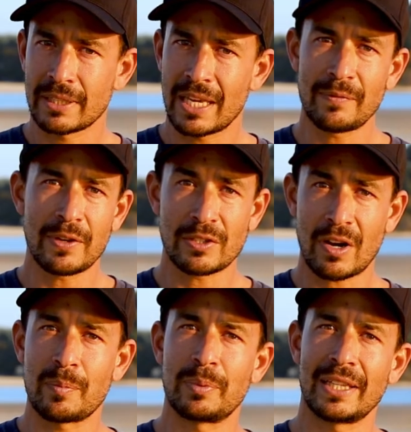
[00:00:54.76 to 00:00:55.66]
Kingfish
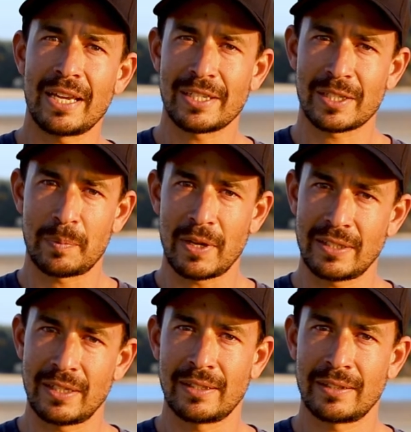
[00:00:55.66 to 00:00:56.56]
are a pelagic
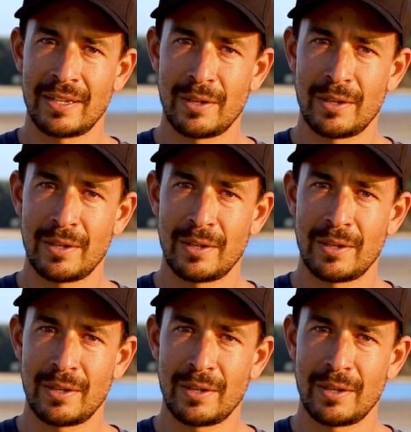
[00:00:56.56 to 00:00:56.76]
species,